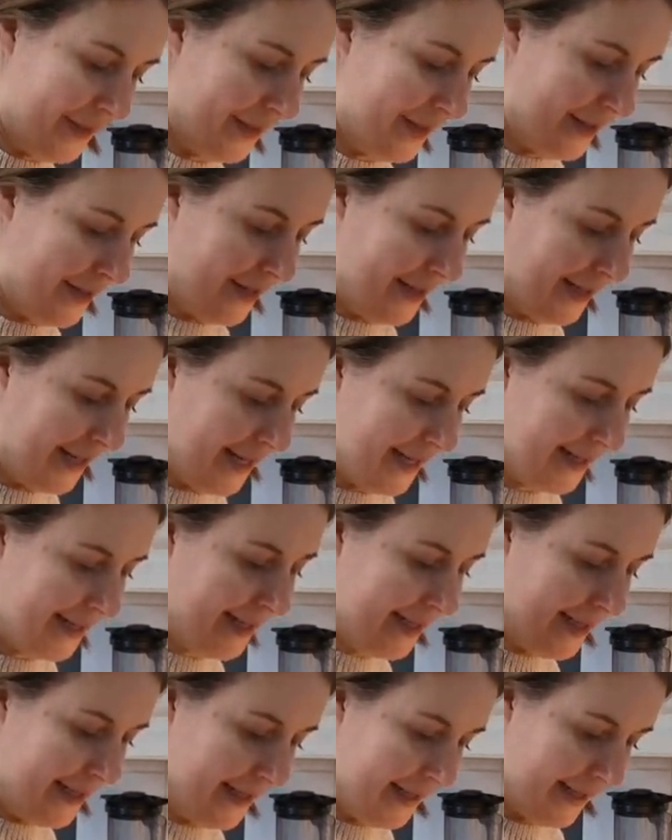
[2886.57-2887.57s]
so it
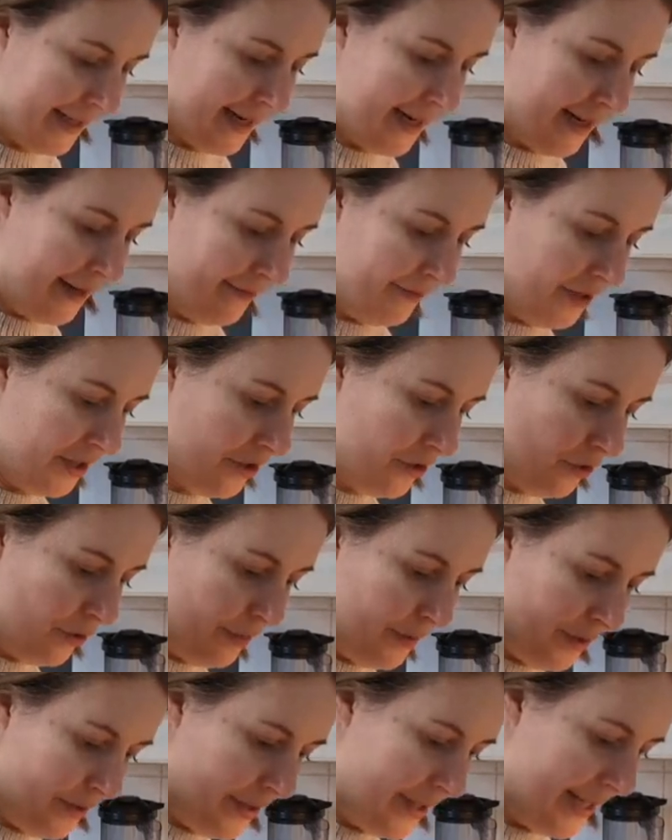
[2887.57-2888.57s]
gets kind of
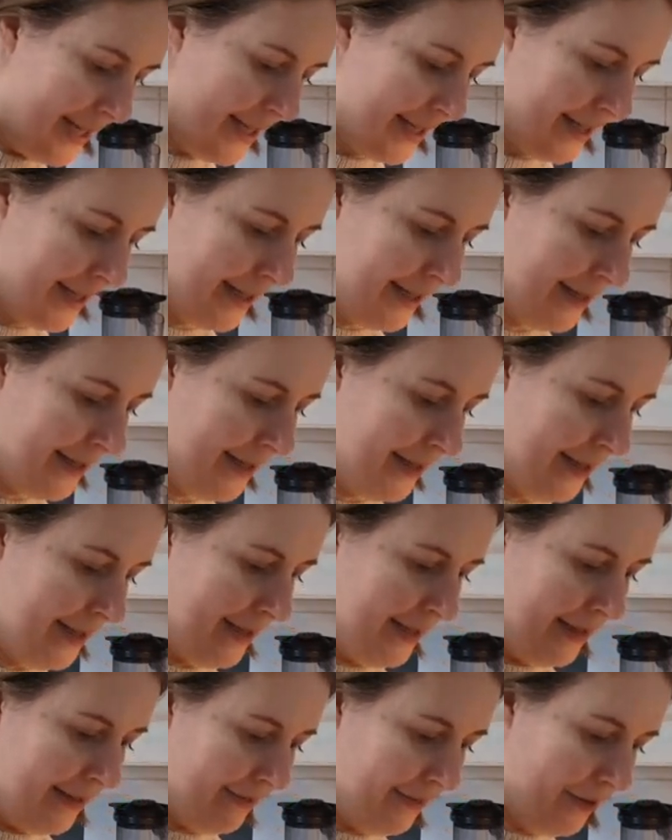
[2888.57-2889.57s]
distributed.
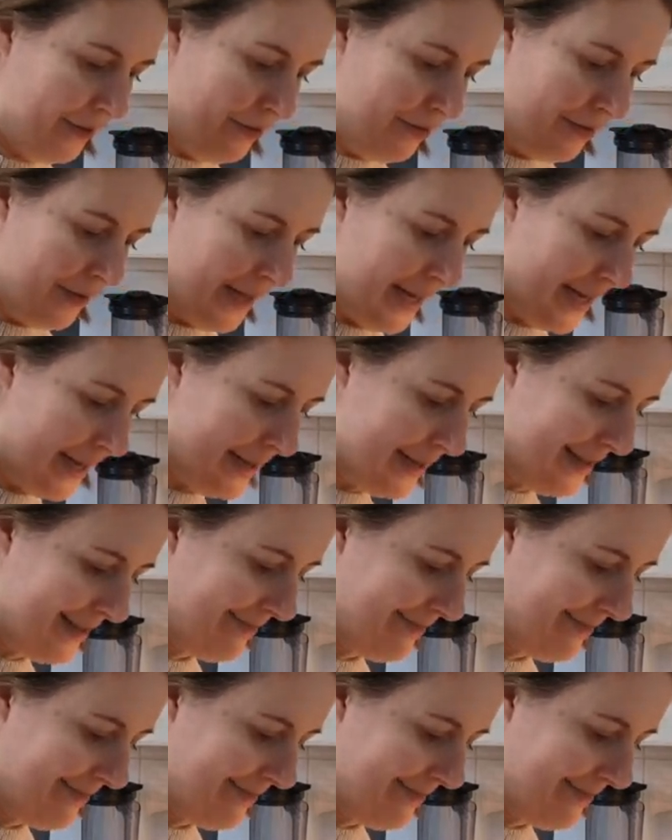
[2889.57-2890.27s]
Got all that